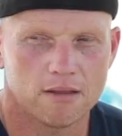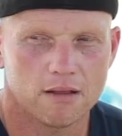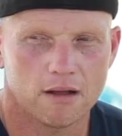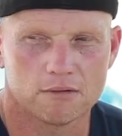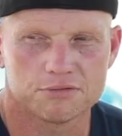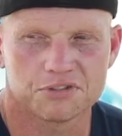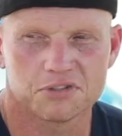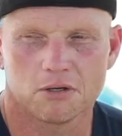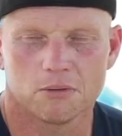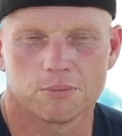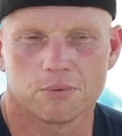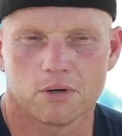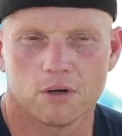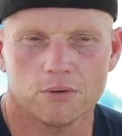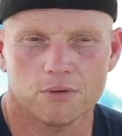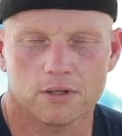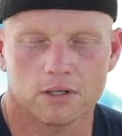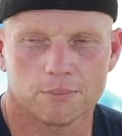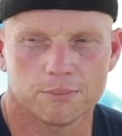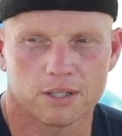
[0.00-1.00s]
I was so
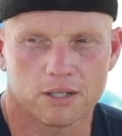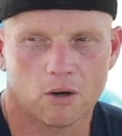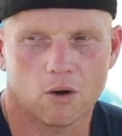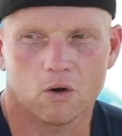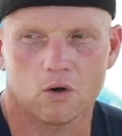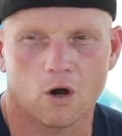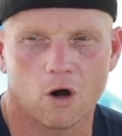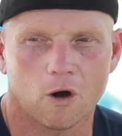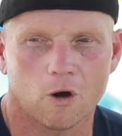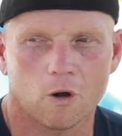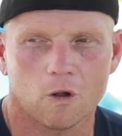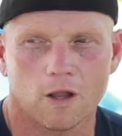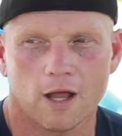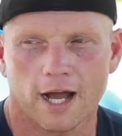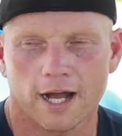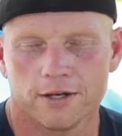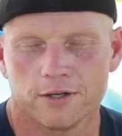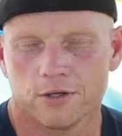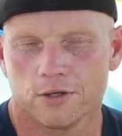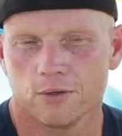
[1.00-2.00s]
broken, but all
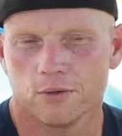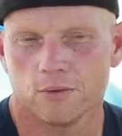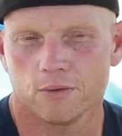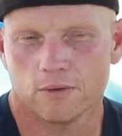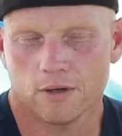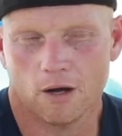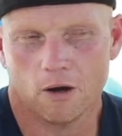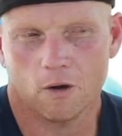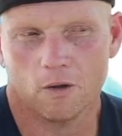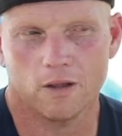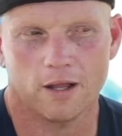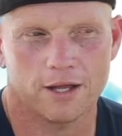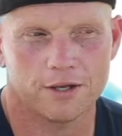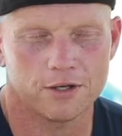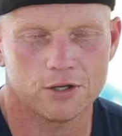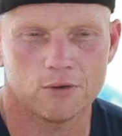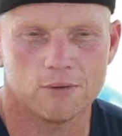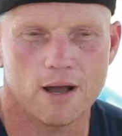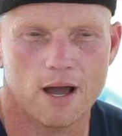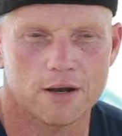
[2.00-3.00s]
I knew
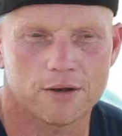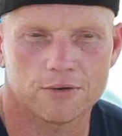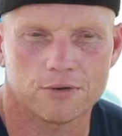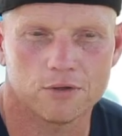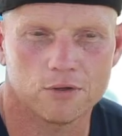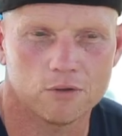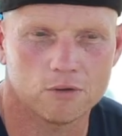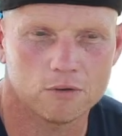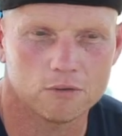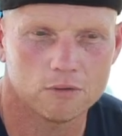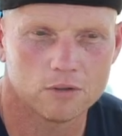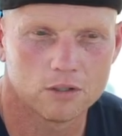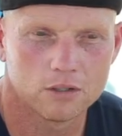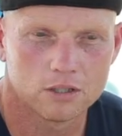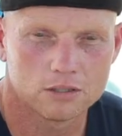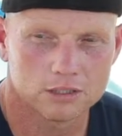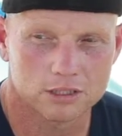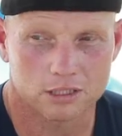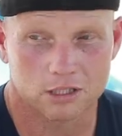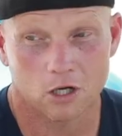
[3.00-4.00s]
how to do
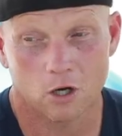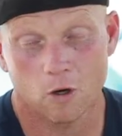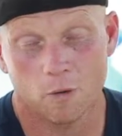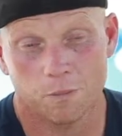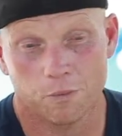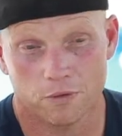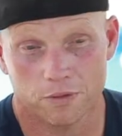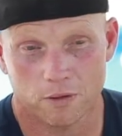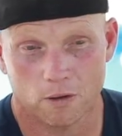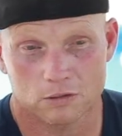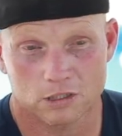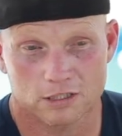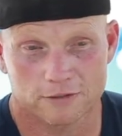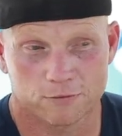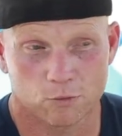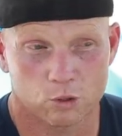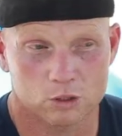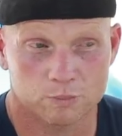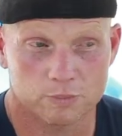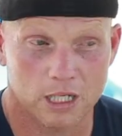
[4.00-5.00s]
to cope with those
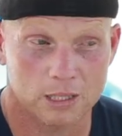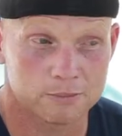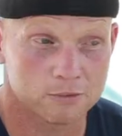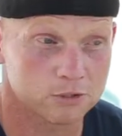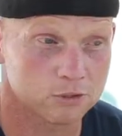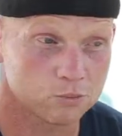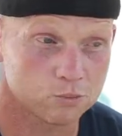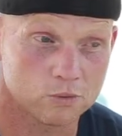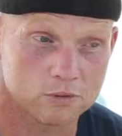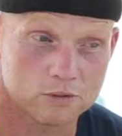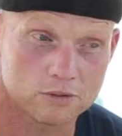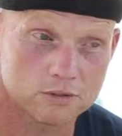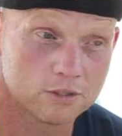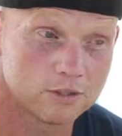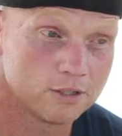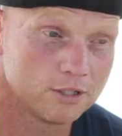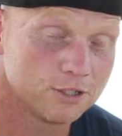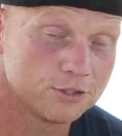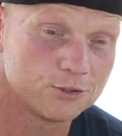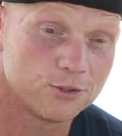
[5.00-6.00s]
divorce papers was
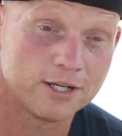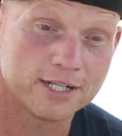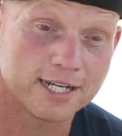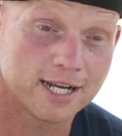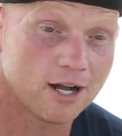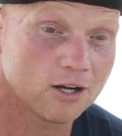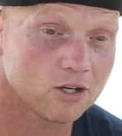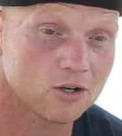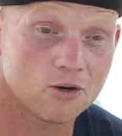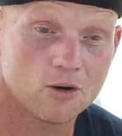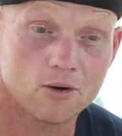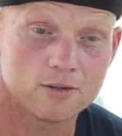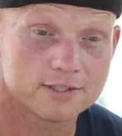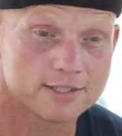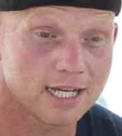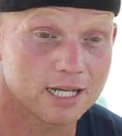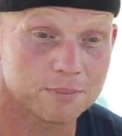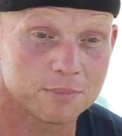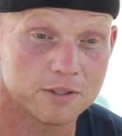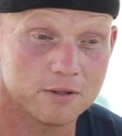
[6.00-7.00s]
drink alcohol and
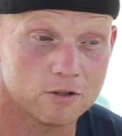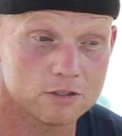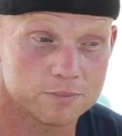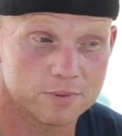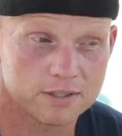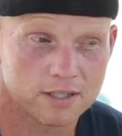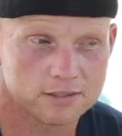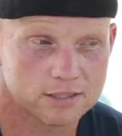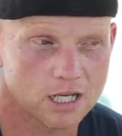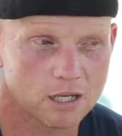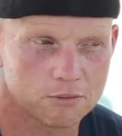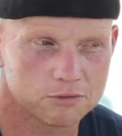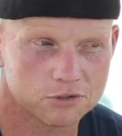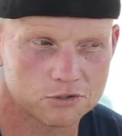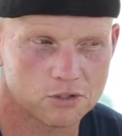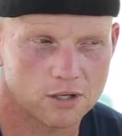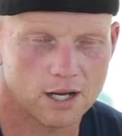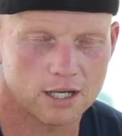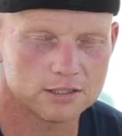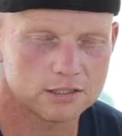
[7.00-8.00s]
take pills, because I was
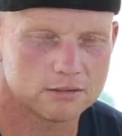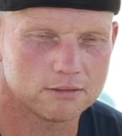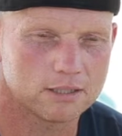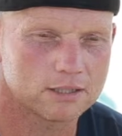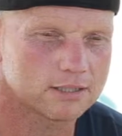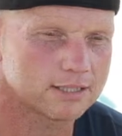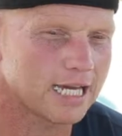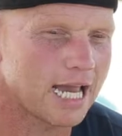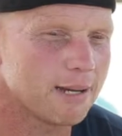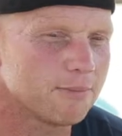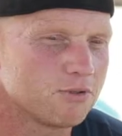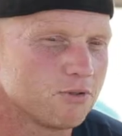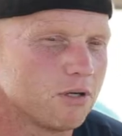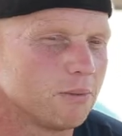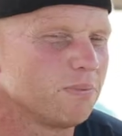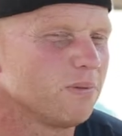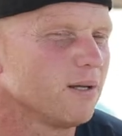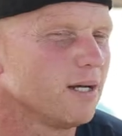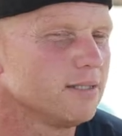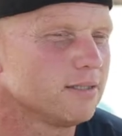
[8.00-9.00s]
trying to escape to
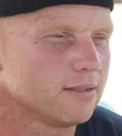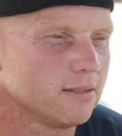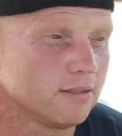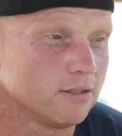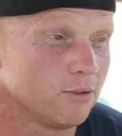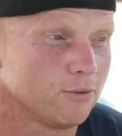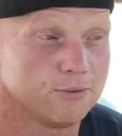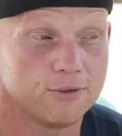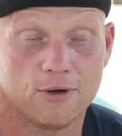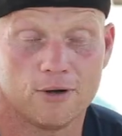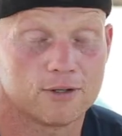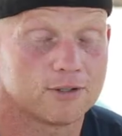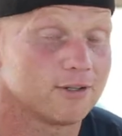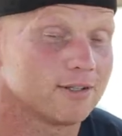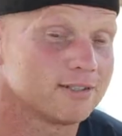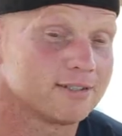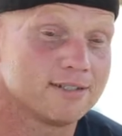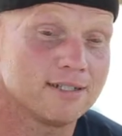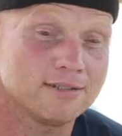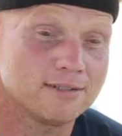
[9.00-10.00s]
a place that no longer
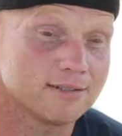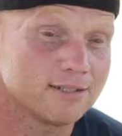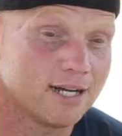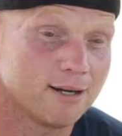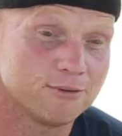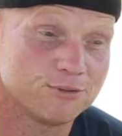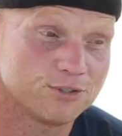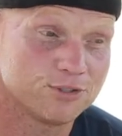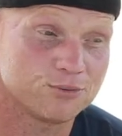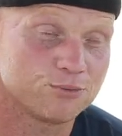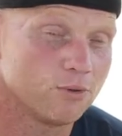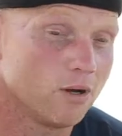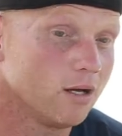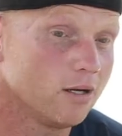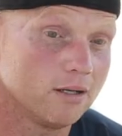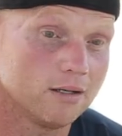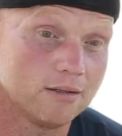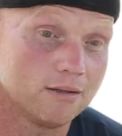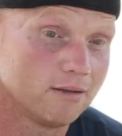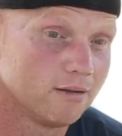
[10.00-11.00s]
existed. I was just
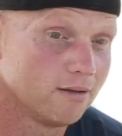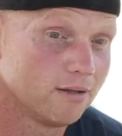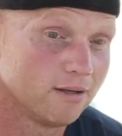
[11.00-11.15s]
running.